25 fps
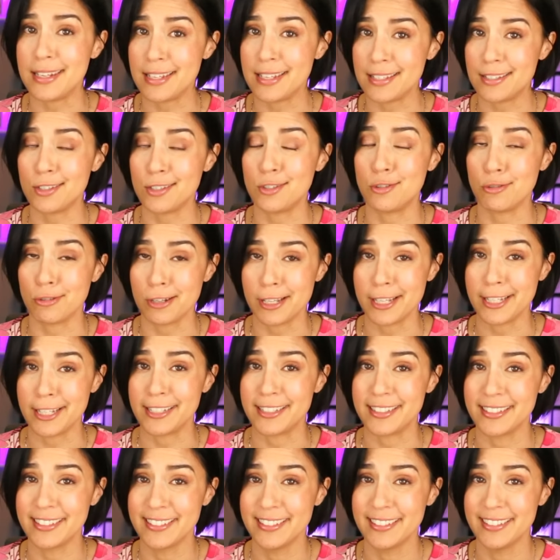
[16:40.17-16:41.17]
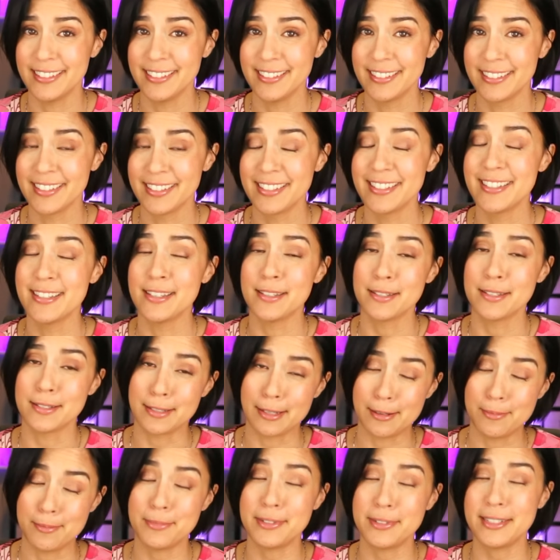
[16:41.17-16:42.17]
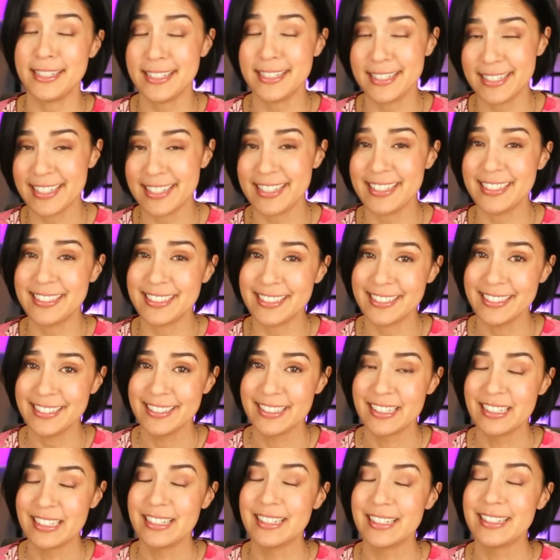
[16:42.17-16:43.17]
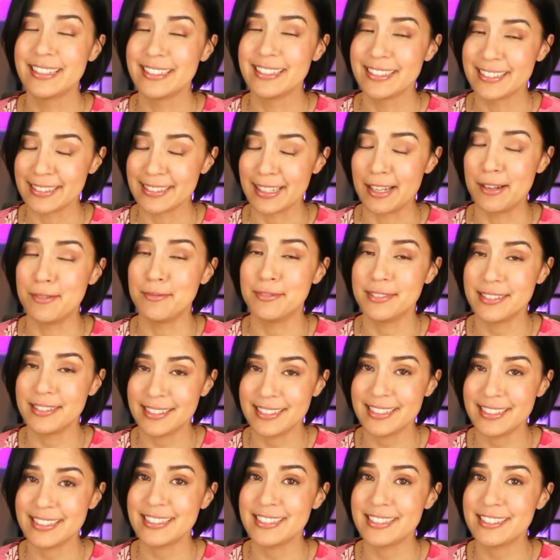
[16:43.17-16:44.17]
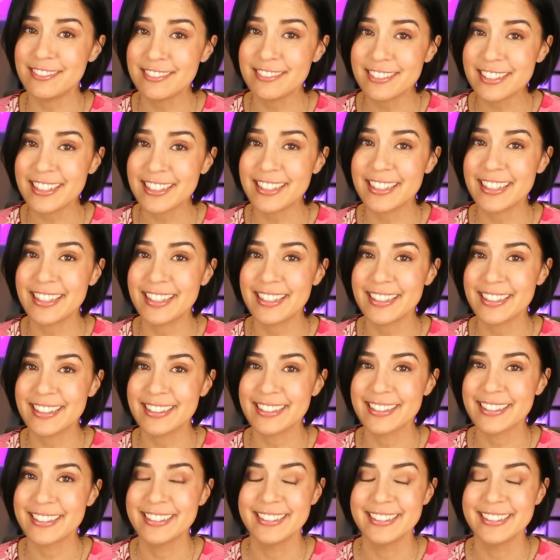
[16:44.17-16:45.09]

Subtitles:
needs a drink. Somebody needs a drink.